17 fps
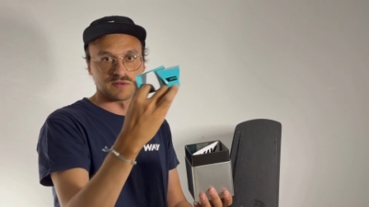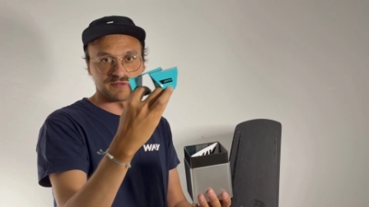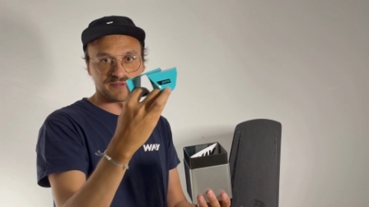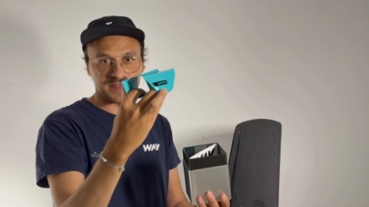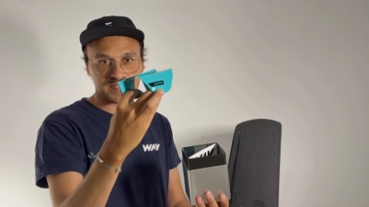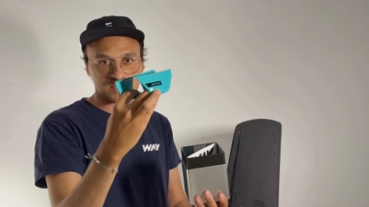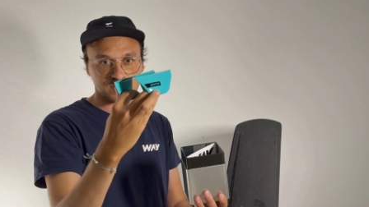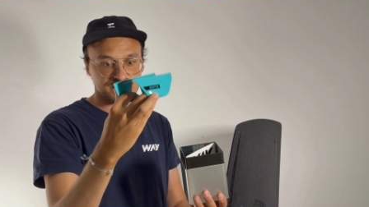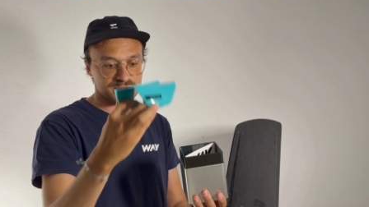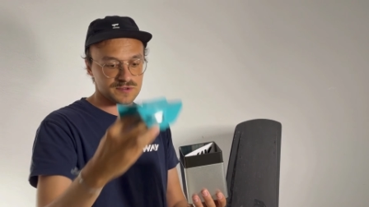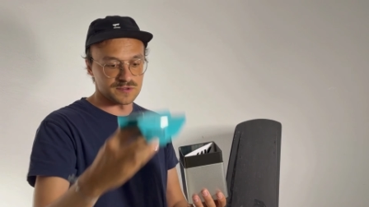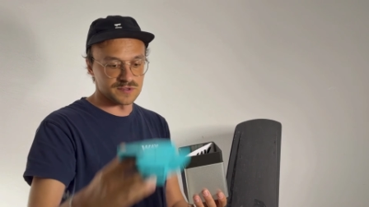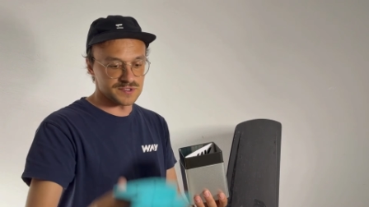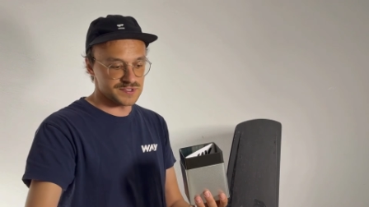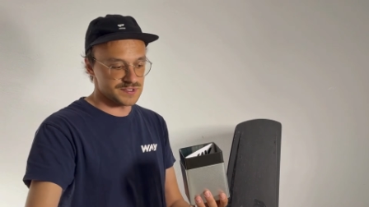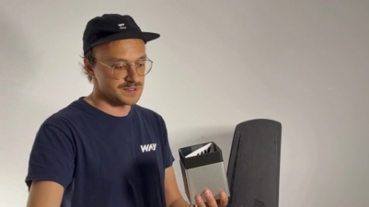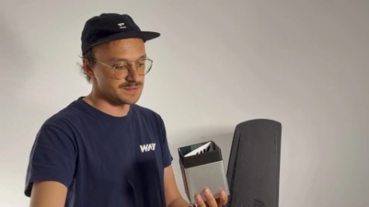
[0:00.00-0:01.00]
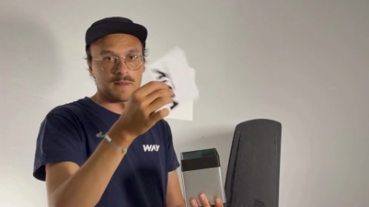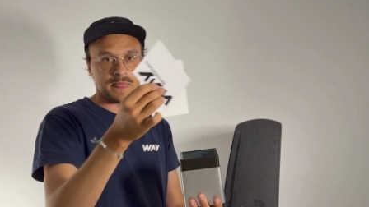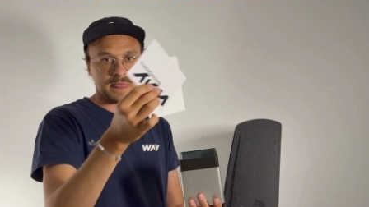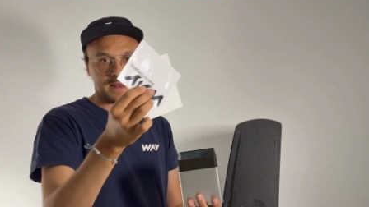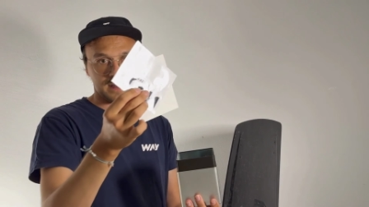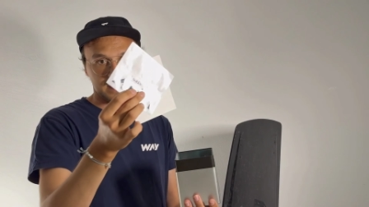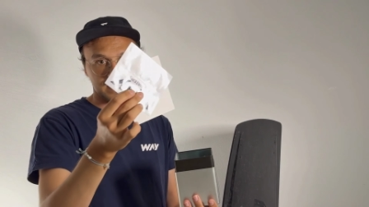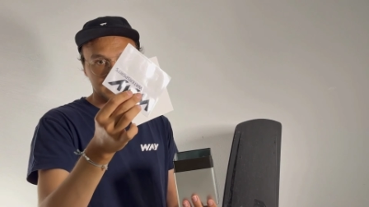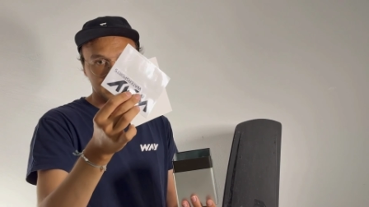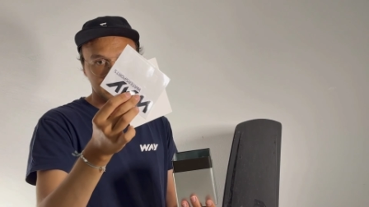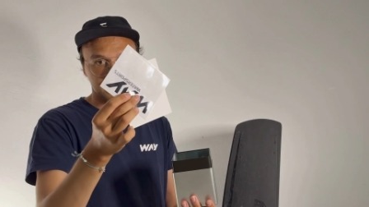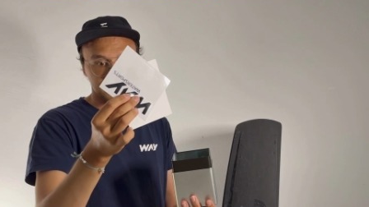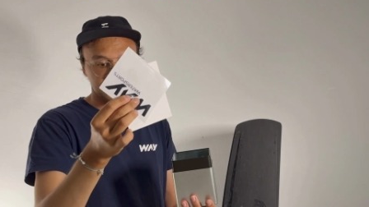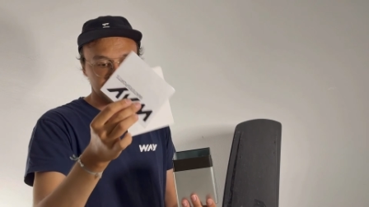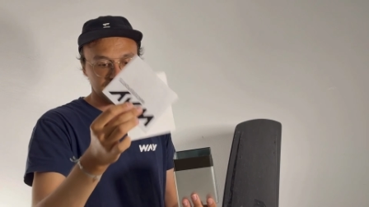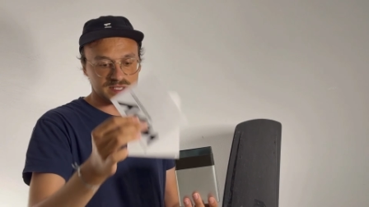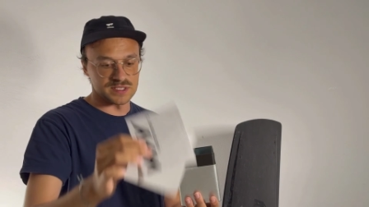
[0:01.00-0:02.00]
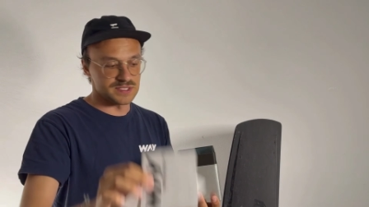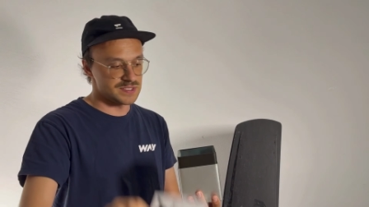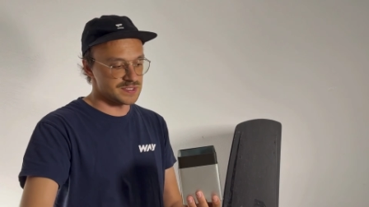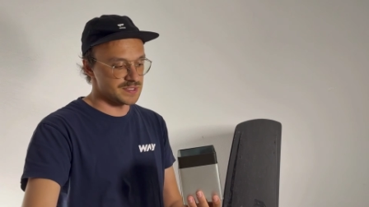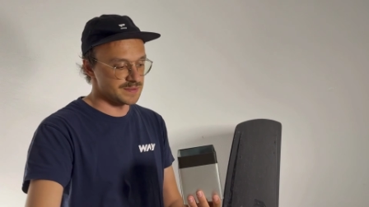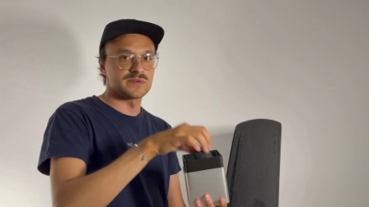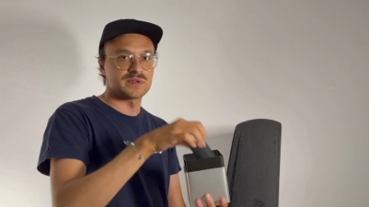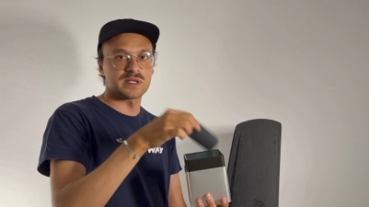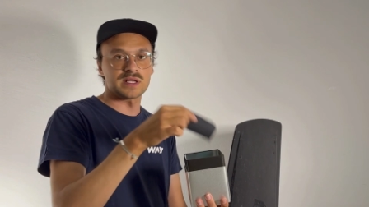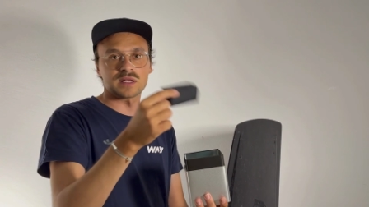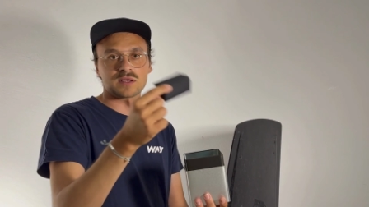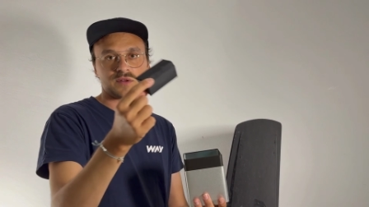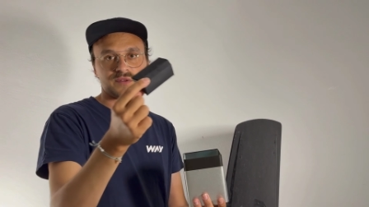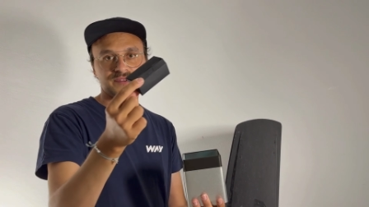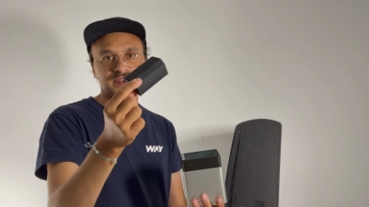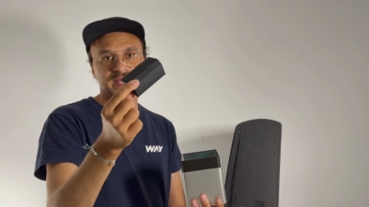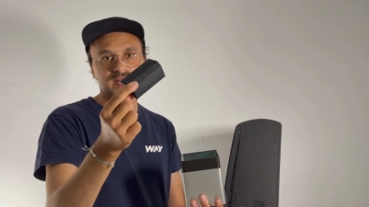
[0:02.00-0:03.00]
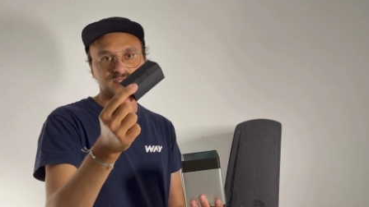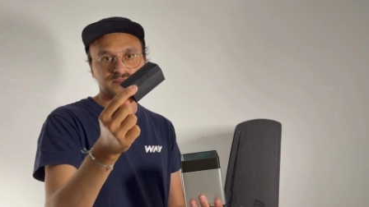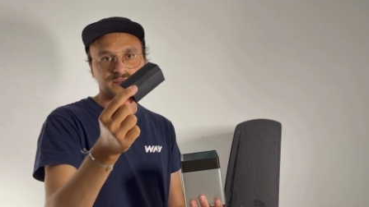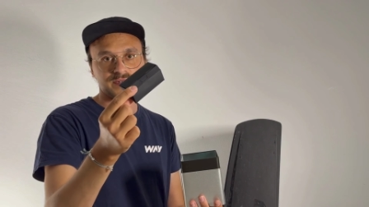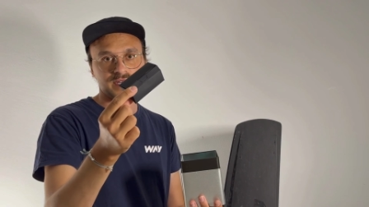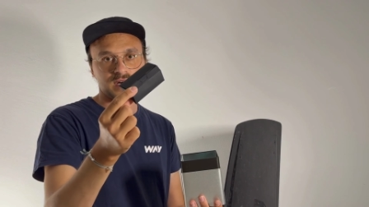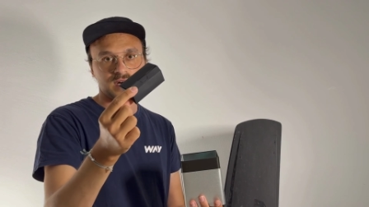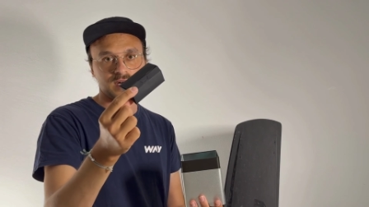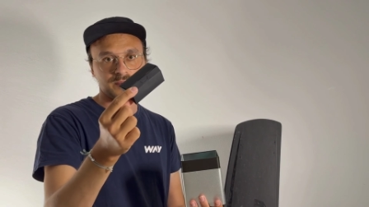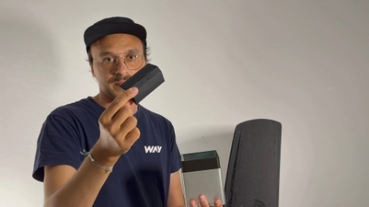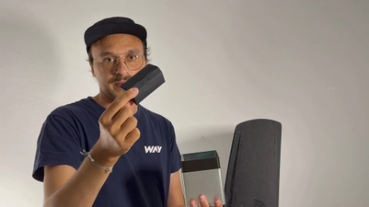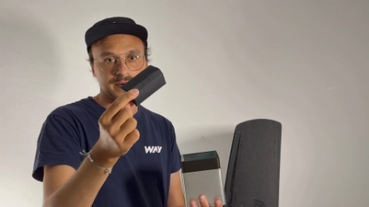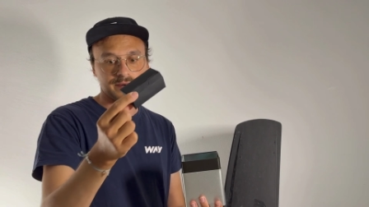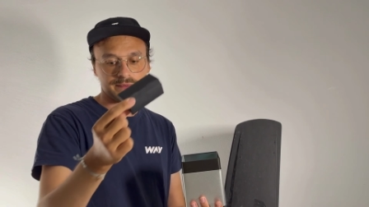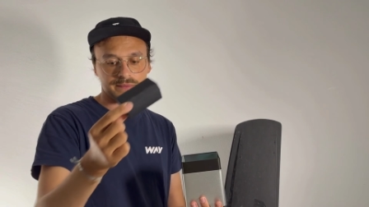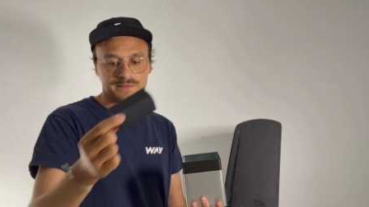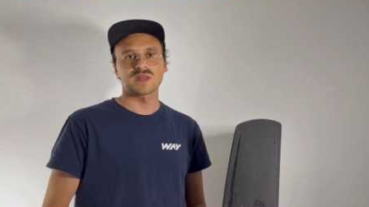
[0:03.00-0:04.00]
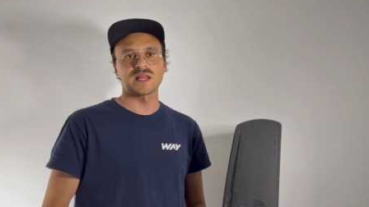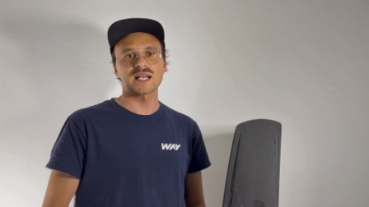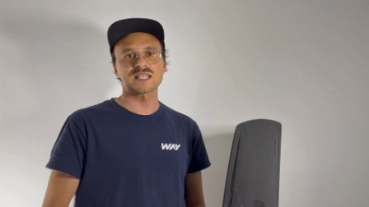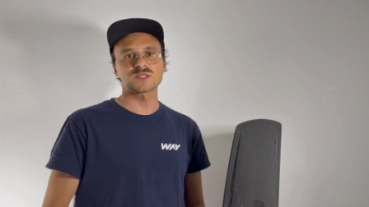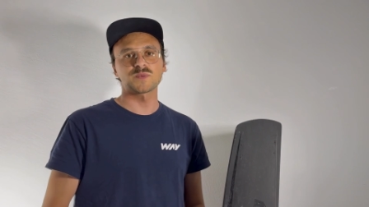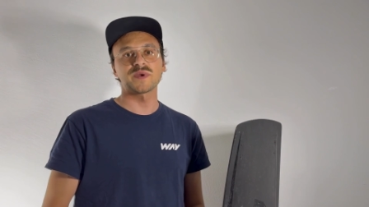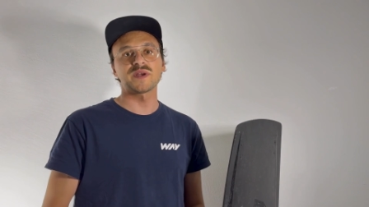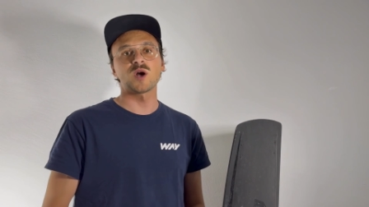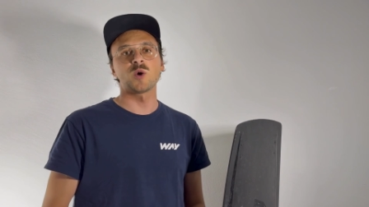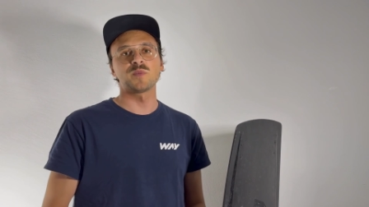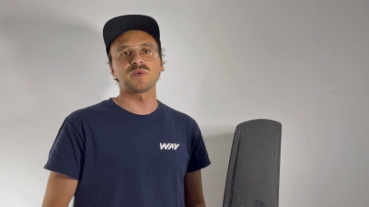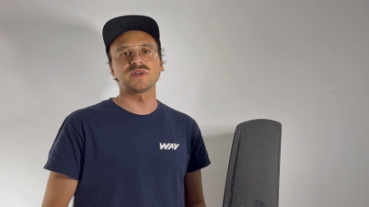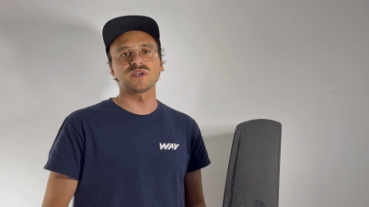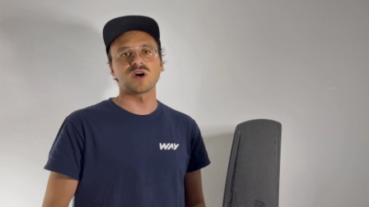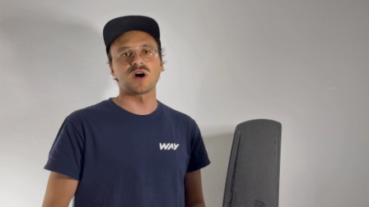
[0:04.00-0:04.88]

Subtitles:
fins of course, some stickers, little containers for the hardware. Next we open the